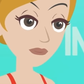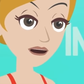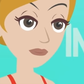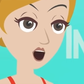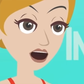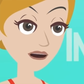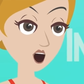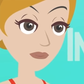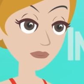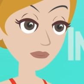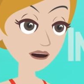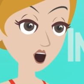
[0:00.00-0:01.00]
Get in the
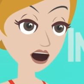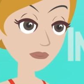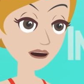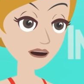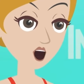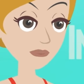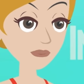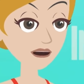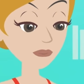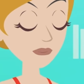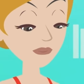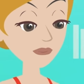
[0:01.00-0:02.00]
receptive mode. Abraham, you
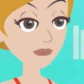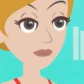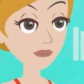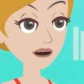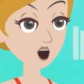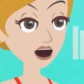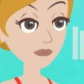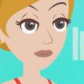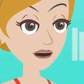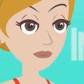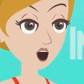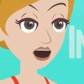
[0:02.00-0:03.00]
must not be hearing my
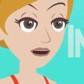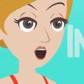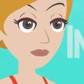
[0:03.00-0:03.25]
question.